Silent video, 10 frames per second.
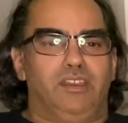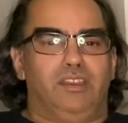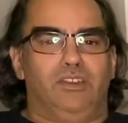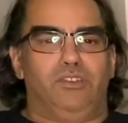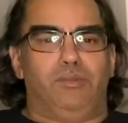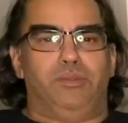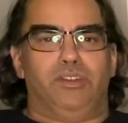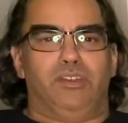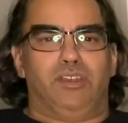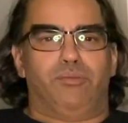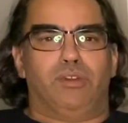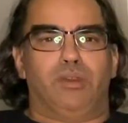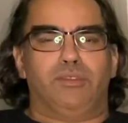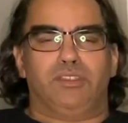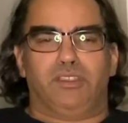I know I've been
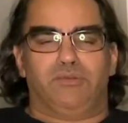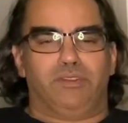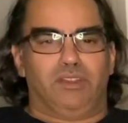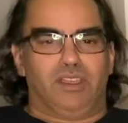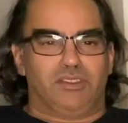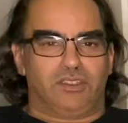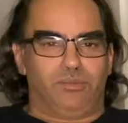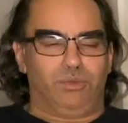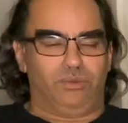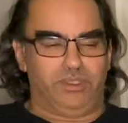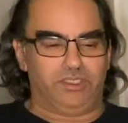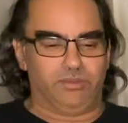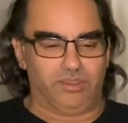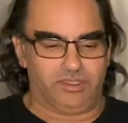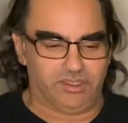promising it for the last couple of weeks,
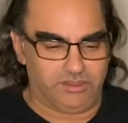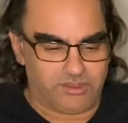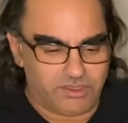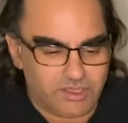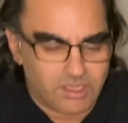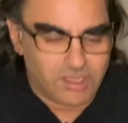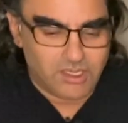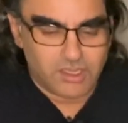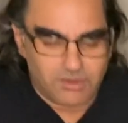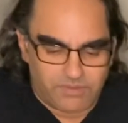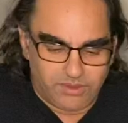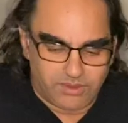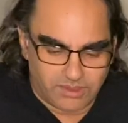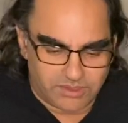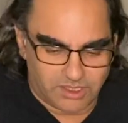but there's a few
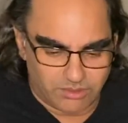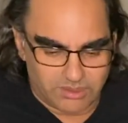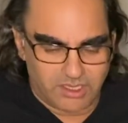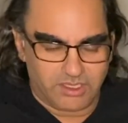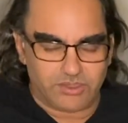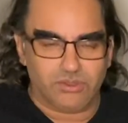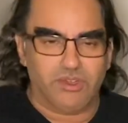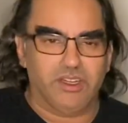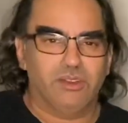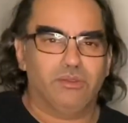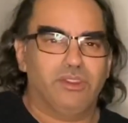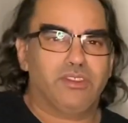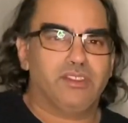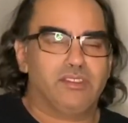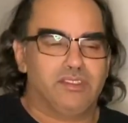things that I was getting sorted out with
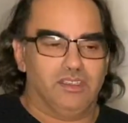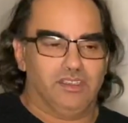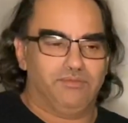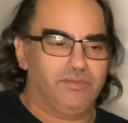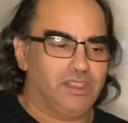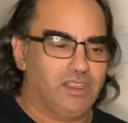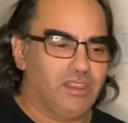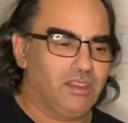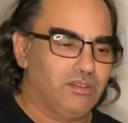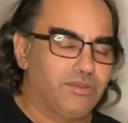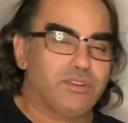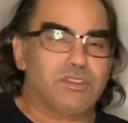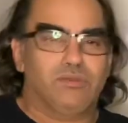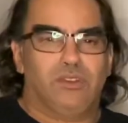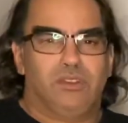it. First
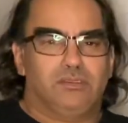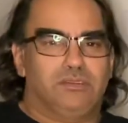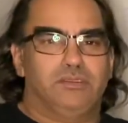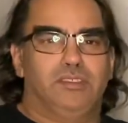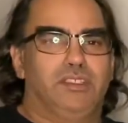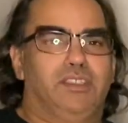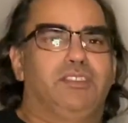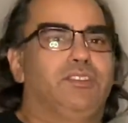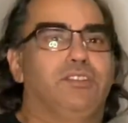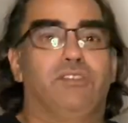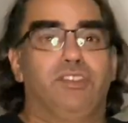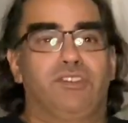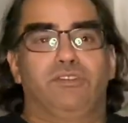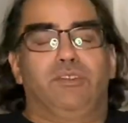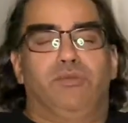of all, it's a great
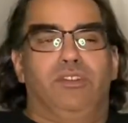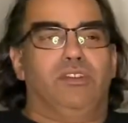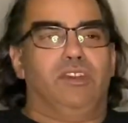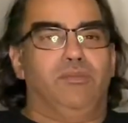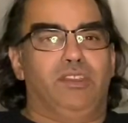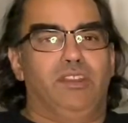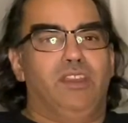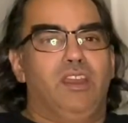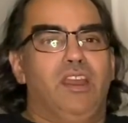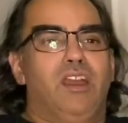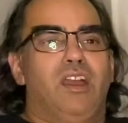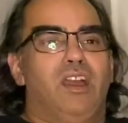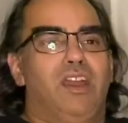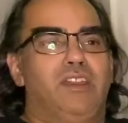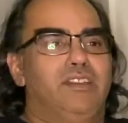streamer. I mean,
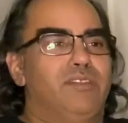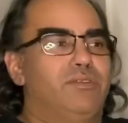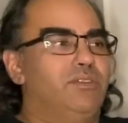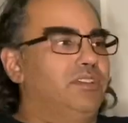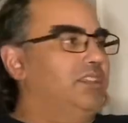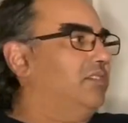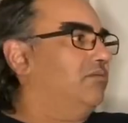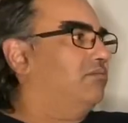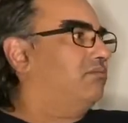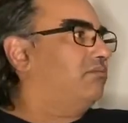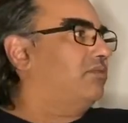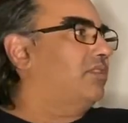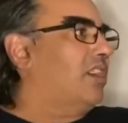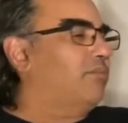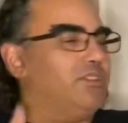I never really
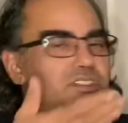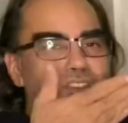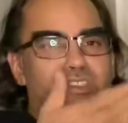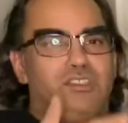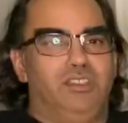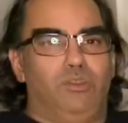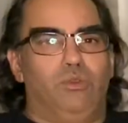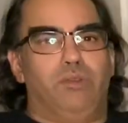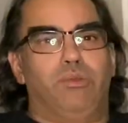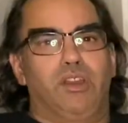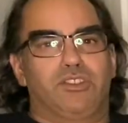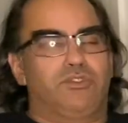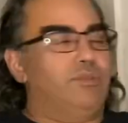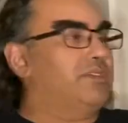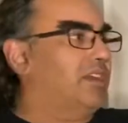thought much of these little one box streamers.